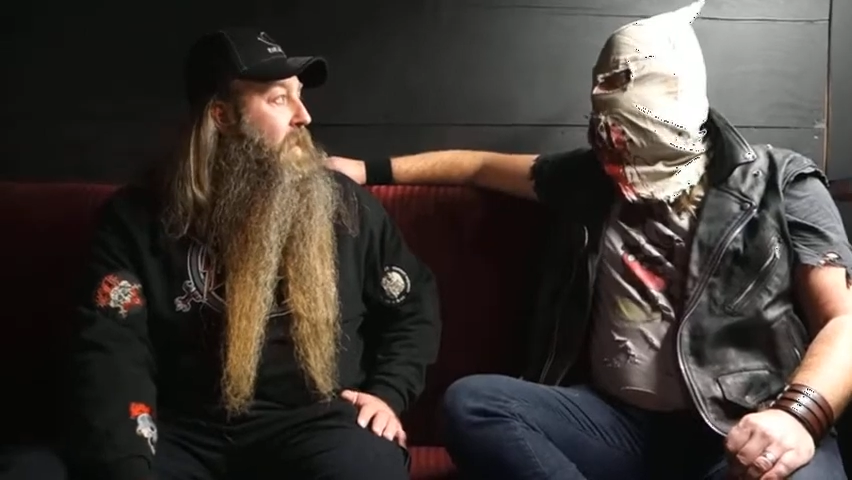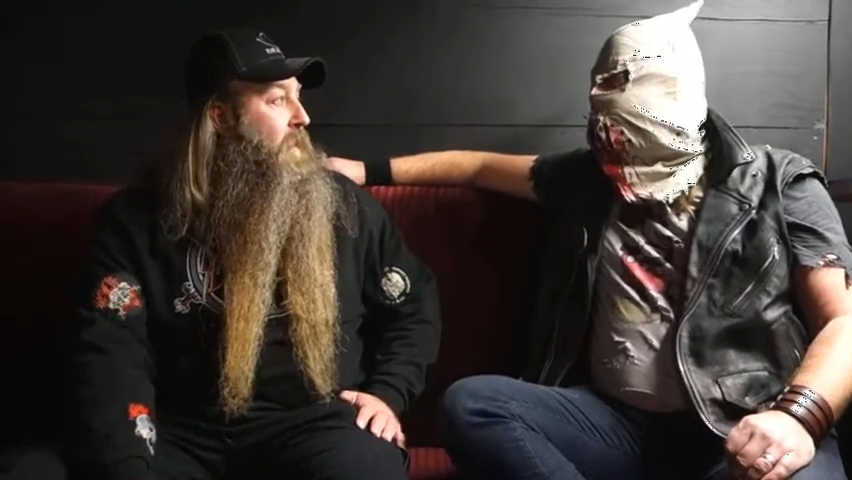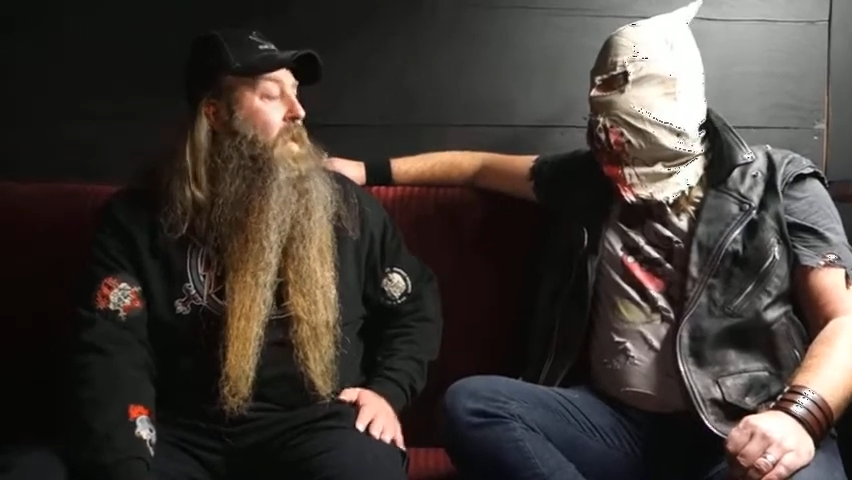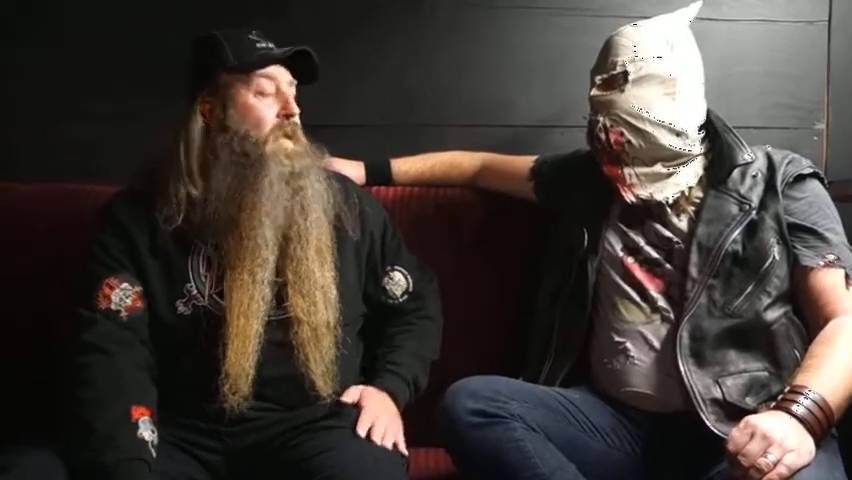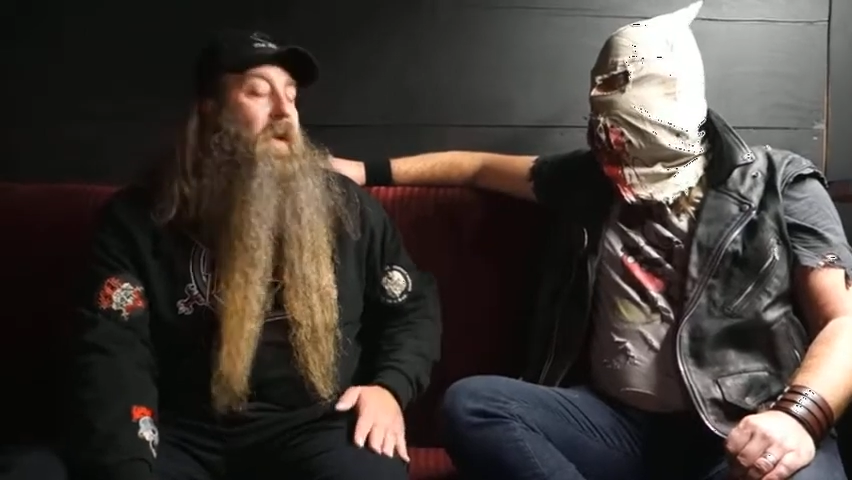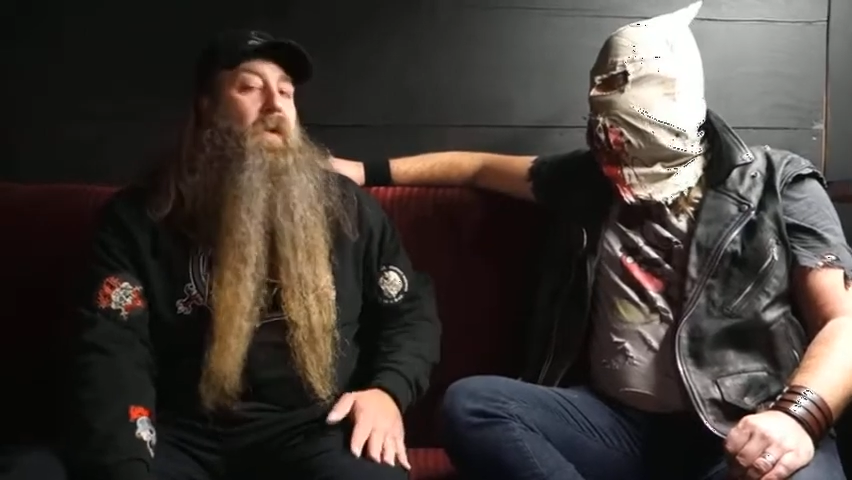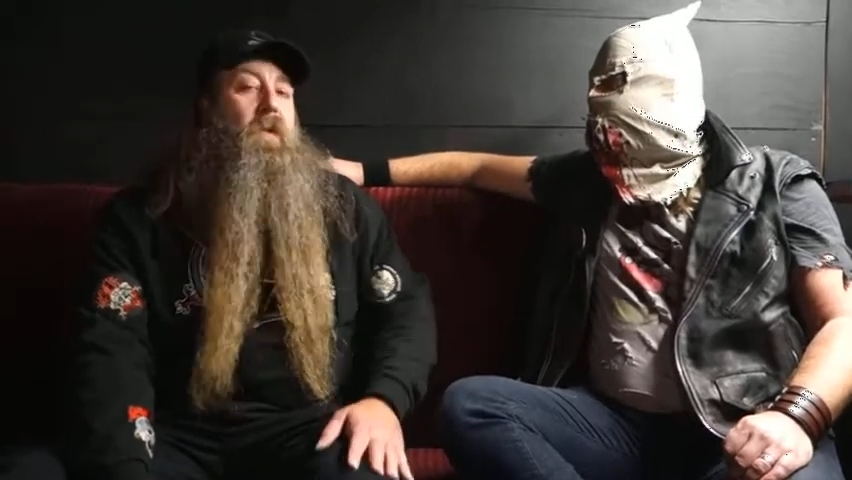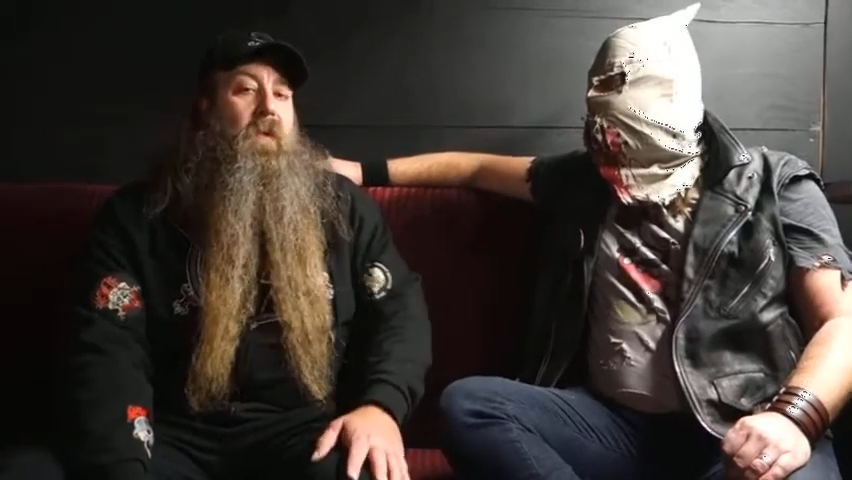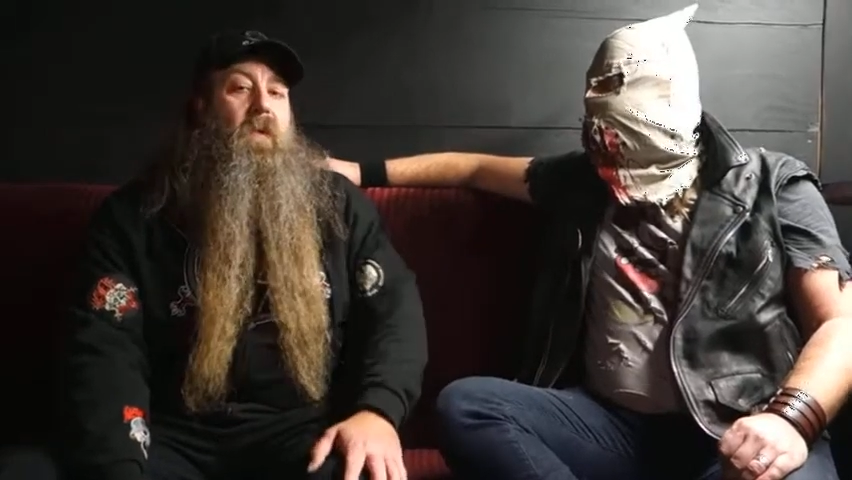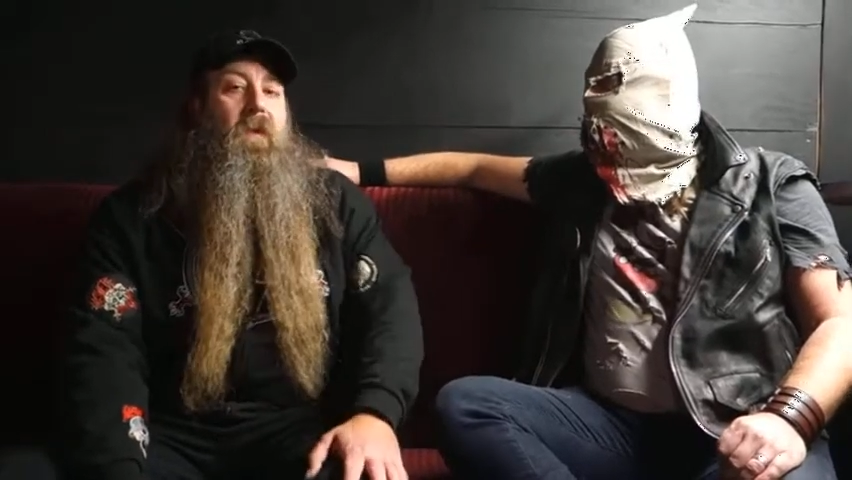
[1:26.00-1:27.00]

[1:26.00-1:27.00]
Okay, cool.